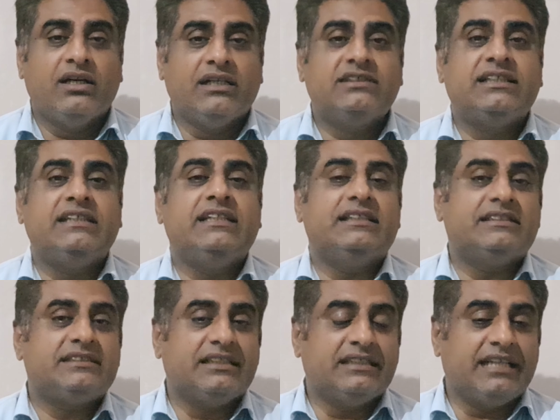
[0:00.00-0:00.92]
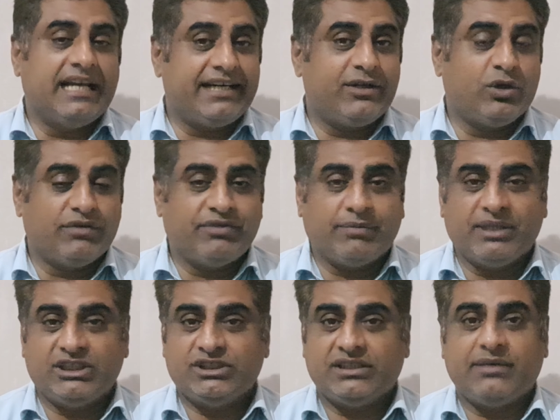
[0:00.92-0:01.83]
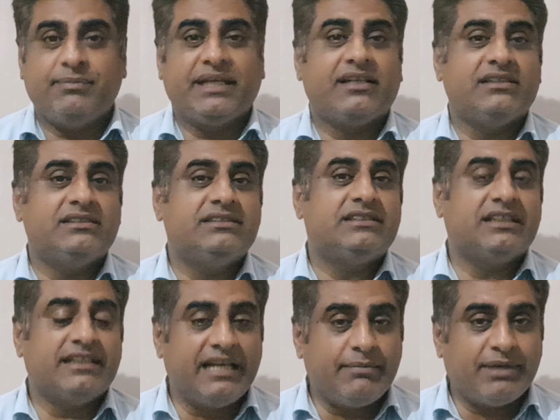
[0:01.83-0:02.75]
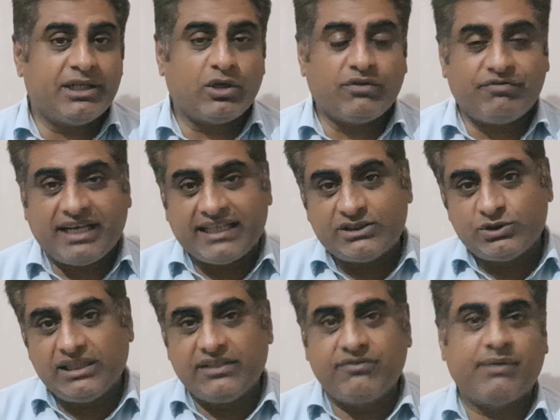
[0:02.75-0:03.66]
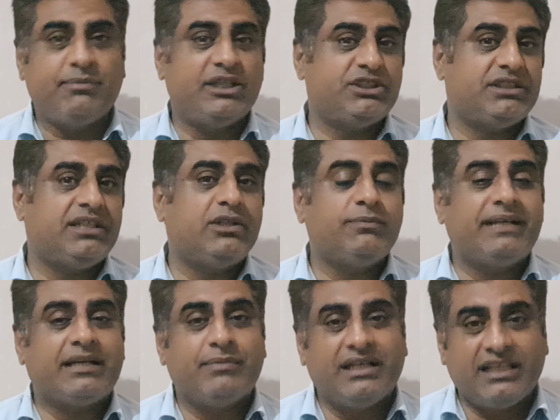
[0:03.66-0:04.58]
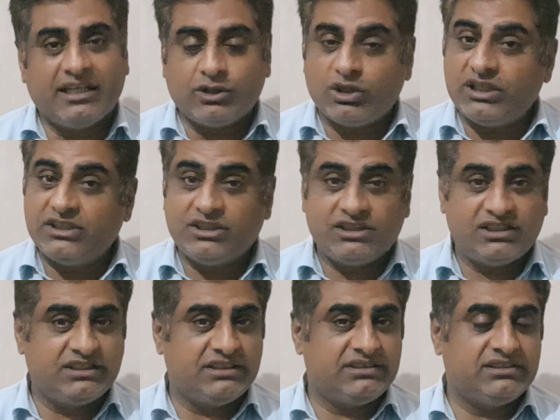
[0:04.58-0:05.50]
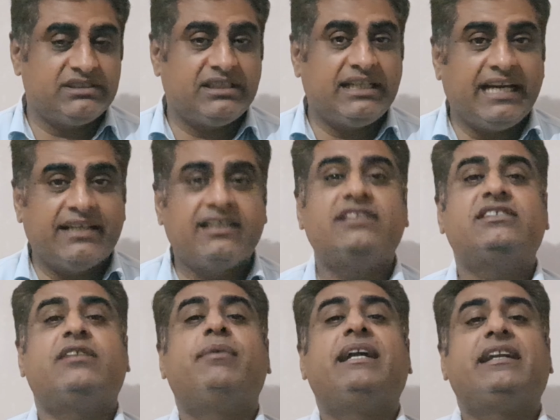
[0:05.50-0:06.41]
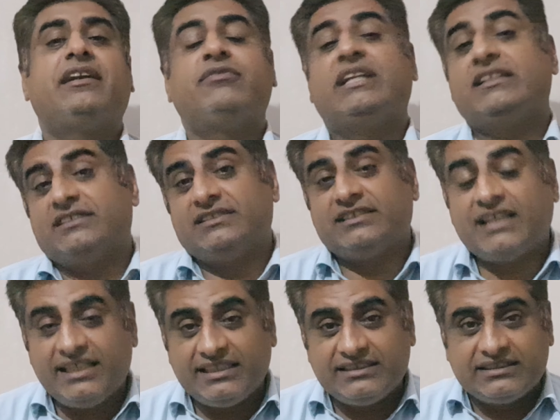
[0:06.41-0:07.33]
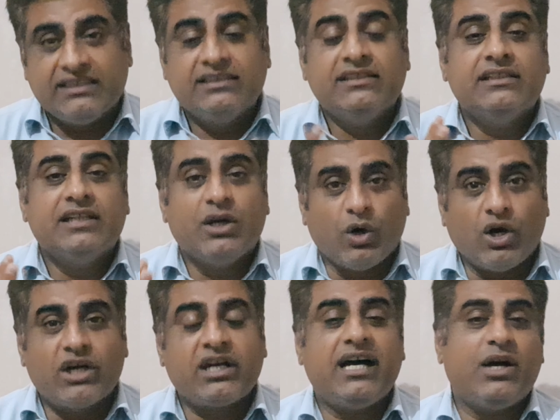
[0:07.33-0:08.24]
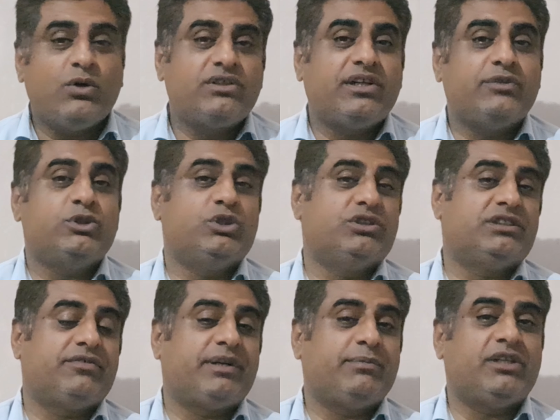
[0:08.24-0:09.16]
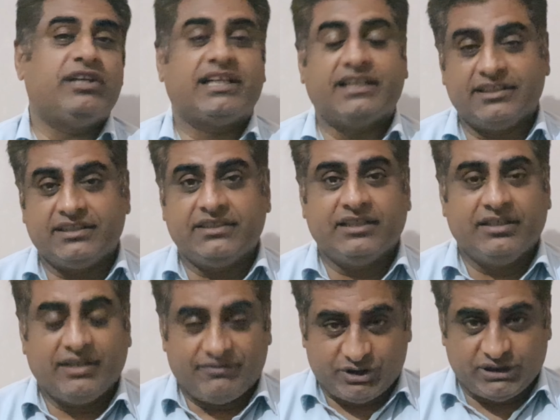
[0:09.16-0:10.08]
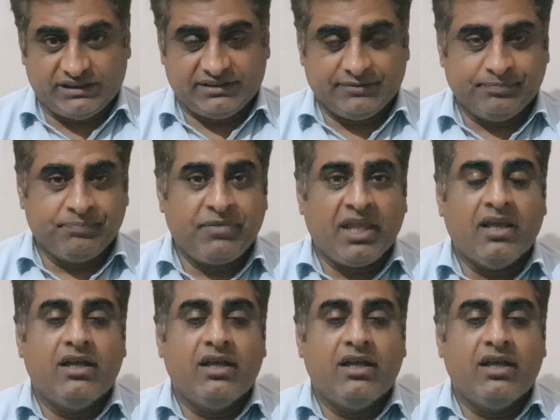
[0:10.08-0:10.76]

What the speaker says: Seniors and low-information Americans depend on factual information to make financial decisions, and they deserve better than silence or half-truths from their elected officials.